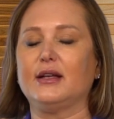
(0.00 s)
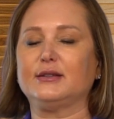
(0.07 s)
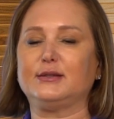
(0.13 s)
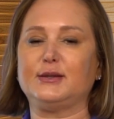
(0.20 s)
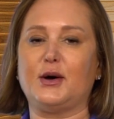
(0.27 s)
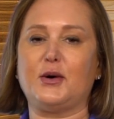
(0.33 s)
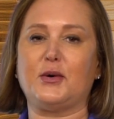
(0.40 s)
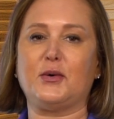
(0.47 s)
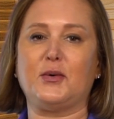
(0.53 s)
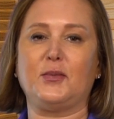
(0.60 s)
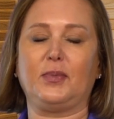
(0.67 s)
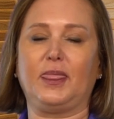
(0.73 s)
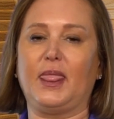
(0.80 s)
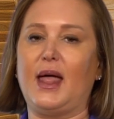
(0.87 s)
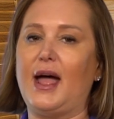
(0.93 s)

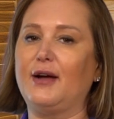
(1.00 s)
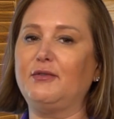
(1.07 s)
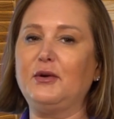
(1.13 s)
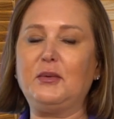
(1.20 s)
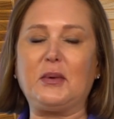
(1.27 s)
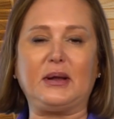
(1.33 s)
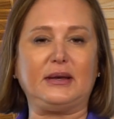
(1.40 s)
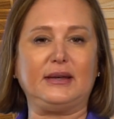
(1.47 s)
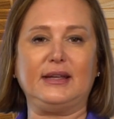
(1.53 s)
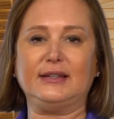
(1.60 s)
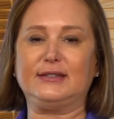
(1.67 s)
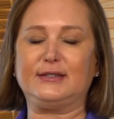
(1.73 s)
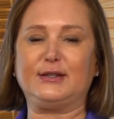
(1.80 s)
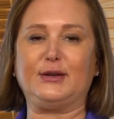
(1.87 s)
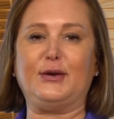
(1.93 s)
So everyone
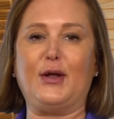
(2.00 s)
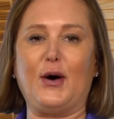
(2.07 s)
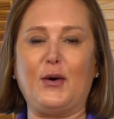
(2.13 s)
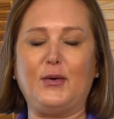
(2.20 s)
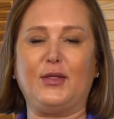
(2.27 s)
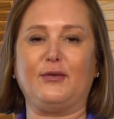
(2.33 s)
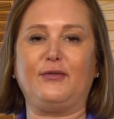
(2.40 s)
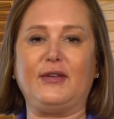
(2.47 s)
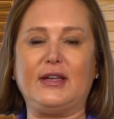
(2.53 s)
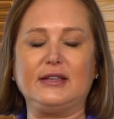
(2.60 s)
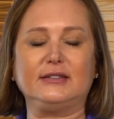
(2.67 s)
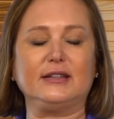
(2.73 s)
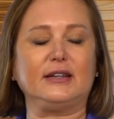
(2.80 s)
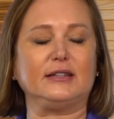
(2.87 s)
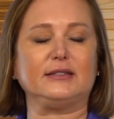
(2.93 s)
needs to know the
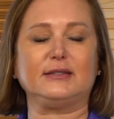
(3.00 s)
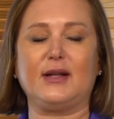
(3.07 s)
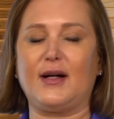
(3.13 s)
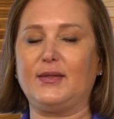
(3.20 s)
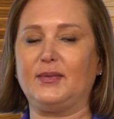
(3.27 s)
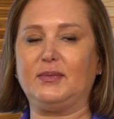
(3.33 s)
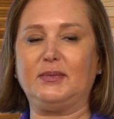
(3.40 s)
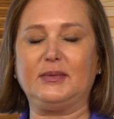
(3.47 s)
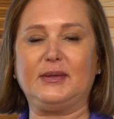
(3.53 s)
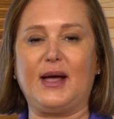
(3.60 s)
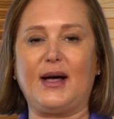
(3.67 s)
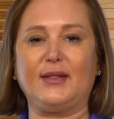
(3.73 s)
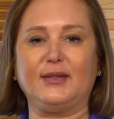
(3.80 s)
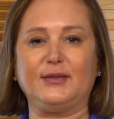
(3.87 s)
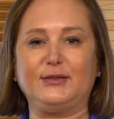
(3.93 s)
fees, and it's not
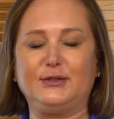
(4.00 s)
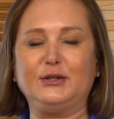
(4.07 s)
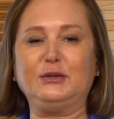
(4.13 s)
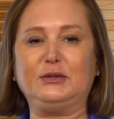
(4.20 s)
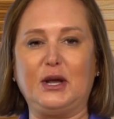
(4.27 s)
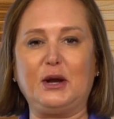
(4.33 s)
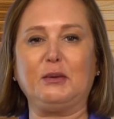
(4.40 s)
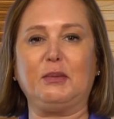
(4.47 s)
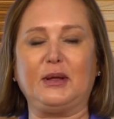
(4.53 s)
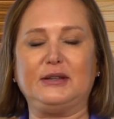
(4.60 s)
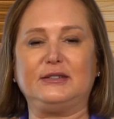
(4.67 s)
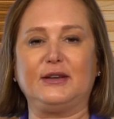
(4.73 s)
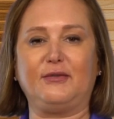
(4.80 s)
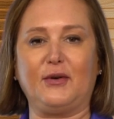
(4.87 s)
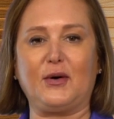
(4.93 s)
too terribly
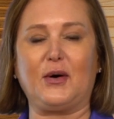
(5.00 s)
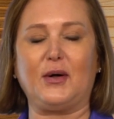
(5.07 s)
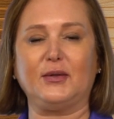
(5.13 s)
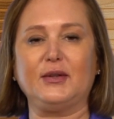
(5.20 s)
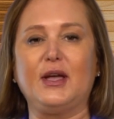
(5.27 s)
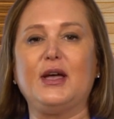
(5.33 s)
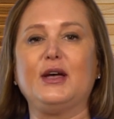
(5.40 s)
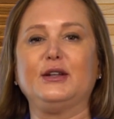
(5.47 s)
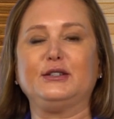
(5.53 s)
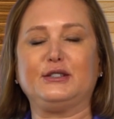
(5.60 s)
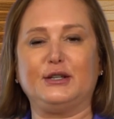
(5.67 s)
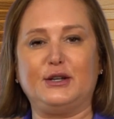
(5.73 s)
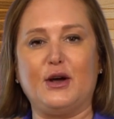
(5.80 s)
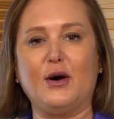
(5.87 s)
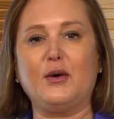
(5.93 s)
difficult
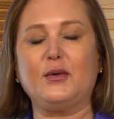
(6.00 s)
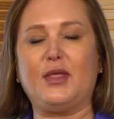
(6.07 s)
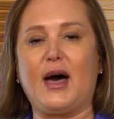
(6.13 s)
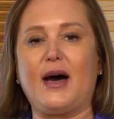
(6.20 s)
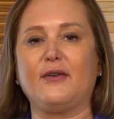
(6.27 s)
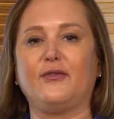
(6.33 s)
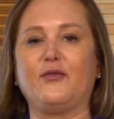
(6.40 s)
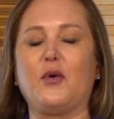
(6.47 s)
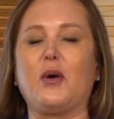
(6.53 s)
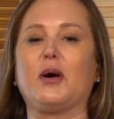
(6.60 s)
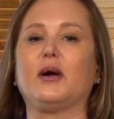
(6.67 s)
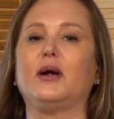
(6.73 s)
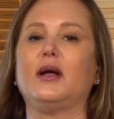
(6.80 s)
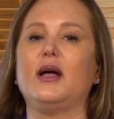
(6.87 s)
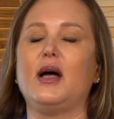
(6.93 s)
to know that
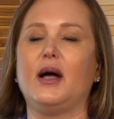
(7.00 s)
for